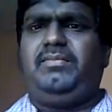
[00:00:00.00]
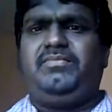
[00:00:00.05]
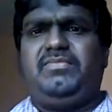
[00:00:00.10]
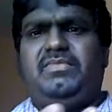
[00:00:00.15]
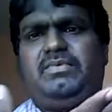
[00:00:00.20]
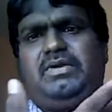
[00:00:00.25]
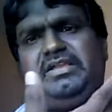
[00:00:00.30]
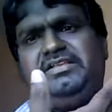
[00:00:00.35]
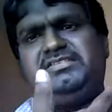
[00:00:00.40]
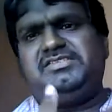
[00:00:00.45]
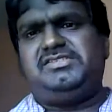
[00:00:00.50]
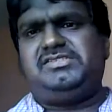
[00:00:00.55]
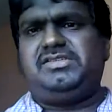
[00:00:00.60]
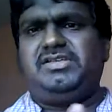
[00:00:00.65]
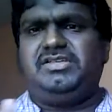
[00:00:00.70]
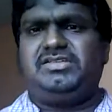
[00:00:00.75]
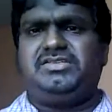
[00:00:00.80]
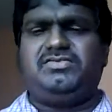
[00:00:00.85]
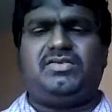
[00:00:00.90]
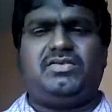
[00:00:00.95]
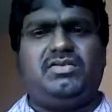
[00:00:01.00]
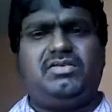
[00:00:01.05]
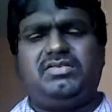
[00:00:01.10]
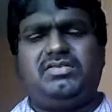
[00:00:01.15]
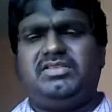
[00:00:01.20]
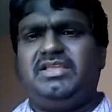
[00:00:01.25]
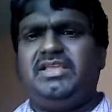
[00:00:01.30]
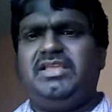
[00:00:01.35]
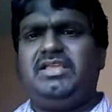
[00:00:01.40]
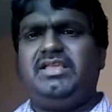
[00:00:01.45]
My sisters are all
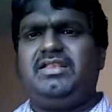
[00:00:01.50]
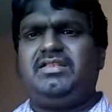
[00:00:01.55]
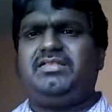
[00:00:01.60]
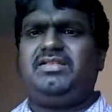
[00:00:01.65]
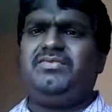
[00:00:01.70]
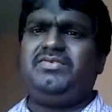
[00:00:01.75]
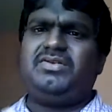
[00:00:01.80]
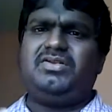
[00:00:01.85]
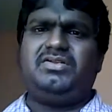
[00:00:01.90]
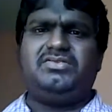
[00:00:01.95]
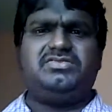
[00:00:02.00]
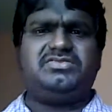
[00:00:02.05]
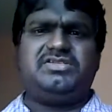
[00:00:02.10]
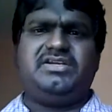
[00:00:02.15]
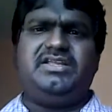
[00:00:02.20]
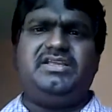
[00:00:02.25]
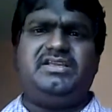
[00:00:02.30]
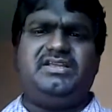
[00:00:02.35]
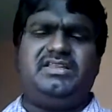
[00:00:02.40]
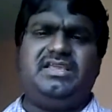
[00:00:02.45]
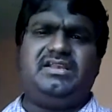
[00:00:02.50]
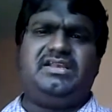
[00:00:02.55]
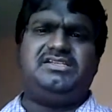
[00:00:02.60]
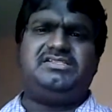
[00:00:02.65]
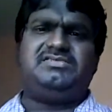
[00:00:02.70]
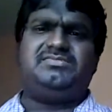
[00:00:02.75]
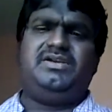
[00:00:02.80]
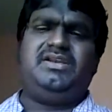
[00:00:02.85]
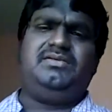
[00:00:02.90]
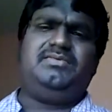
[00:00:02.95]
there, they were also studying in
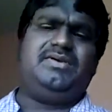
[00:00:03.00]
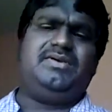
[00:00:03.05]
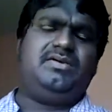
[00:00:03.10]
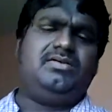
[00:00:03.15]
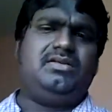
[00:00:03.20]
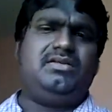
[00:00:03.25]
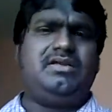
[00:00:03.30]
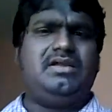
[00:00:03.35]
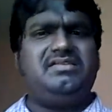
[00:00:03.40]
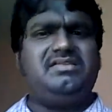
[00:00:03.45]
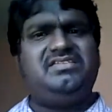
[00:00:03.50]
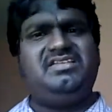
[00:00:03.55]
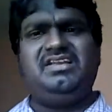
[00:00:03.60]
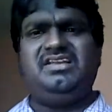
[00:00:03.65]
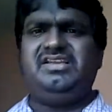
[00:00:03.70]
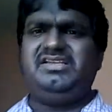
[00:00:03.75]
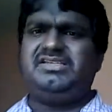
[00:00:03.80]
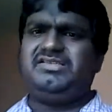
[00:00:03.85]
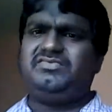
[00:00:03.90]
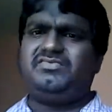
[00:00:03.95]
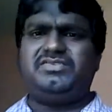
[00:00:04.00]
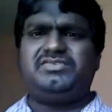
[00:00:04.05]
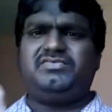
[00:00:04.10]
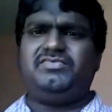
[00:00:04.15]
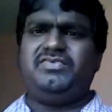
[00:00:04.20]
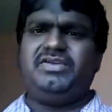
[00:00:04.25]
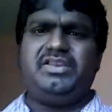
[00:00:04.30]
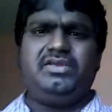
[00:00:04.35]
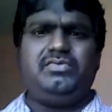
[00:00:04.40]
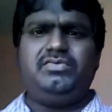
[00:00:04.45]
English medium and all, and English was
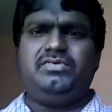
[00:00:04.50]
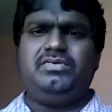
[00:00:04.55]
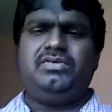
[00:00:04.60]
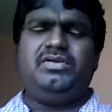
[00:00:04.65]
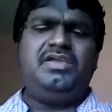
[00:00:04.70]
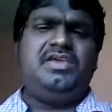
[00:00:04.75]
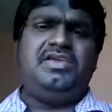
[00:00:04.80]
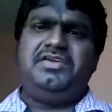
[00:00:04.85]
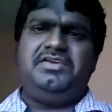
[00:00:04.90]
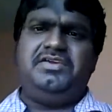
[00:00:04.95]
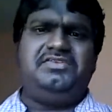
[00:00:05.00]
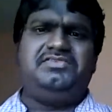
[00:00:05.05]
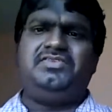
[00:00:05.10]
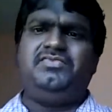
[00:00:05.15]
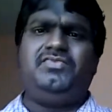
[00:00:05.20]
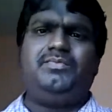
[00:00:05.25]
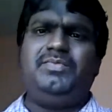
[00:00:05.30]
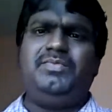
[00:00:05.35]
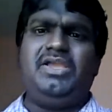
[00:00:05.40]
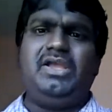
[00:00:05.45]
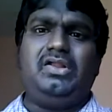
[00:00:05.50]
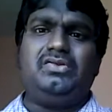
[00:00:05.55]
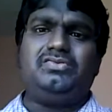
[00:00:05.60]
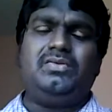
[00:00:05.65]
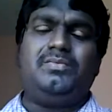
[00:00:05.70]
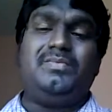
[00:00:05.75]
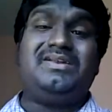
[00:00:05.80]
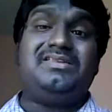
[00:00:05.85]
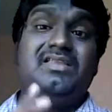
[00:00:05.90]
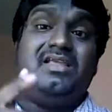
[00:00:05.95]
a very good, easy for me
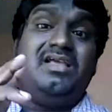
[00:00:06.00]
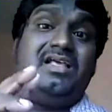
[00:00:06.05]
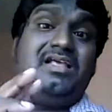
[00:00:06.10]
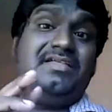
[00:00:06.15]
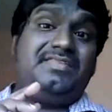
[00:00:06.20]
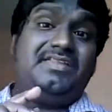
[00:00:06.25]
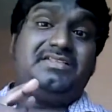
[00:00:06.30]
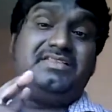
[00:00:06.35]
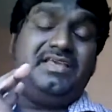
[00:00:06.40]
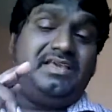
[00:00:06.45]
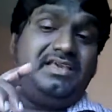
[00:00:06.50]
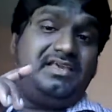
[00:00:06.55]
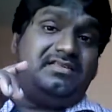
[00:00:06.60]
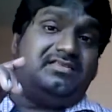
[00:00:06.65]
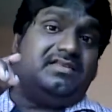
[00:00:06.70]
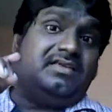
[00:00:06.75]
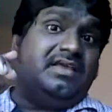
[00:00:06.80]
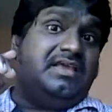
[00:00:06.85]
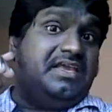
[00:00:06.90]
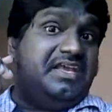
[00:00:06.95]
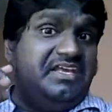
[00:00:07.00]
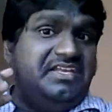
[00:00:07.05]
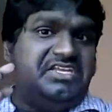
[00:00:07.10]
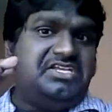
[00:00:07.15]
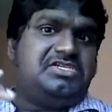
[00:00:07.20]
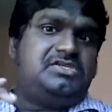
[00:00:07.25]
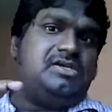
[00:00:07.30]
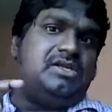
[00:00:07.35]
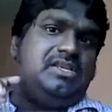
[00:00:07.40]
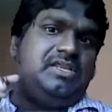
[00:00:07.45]
also. But the thing is,
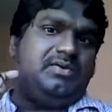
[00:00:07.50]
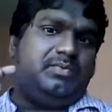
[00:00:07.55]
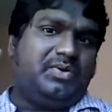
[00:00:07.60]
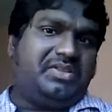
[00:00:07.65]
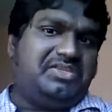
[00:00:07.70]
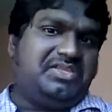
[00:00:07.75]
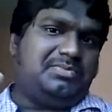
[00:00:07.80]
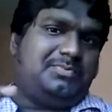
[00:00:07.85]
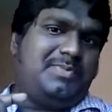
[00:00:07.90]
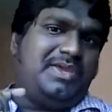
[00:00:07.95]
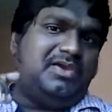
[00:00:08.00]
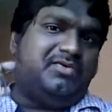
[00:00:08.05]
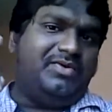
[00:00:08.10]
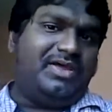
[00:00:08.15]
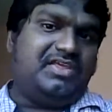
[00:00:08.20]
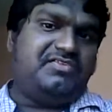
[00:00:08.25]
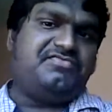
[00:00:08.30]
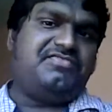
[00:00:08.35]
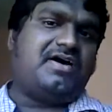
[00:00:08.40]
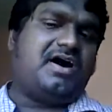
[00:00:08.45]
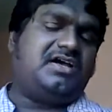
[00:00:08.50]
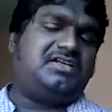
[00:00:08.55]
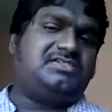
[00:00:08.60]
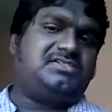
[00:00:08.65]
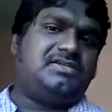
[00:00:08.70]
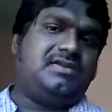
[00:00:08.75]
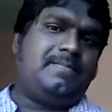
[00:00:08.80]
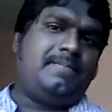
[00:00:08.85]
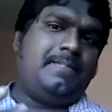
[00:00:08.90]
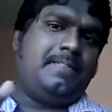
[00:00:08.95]
initially when they speak very
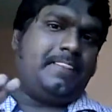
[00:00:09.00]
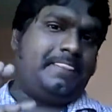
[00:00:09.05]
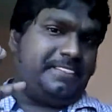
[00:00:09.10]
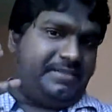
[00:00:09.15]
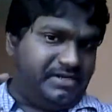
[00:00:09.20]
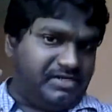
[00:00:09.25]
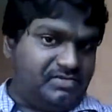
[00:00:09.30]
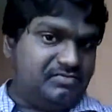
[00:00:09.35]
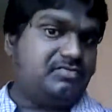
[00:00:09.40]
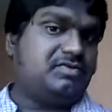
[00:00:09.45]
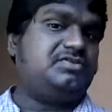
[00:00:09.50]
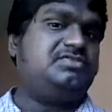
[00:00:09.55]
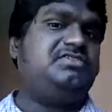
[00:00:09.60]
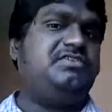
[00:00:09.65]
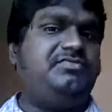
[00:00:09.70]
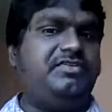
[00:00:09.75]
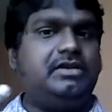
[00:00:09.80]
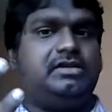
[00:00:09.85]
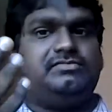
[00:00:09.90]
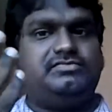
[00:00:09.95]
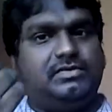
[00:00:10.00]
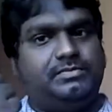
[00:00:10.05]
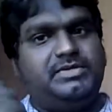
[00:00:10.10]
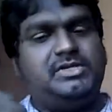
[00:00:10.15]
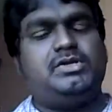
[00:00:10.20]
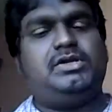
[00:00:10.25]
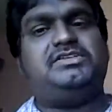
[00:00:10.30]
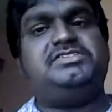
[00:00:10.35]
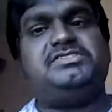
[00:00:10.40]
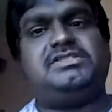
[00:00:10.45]
fast, it was difficult for
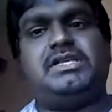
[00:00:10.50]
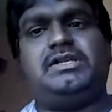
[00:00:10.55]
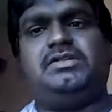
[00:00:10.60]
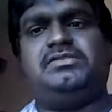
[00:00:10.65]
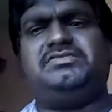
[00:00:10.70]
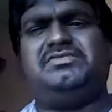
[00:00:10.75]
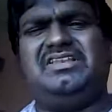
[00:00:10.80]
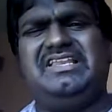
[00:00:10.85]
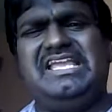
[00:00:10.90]
me to understand also.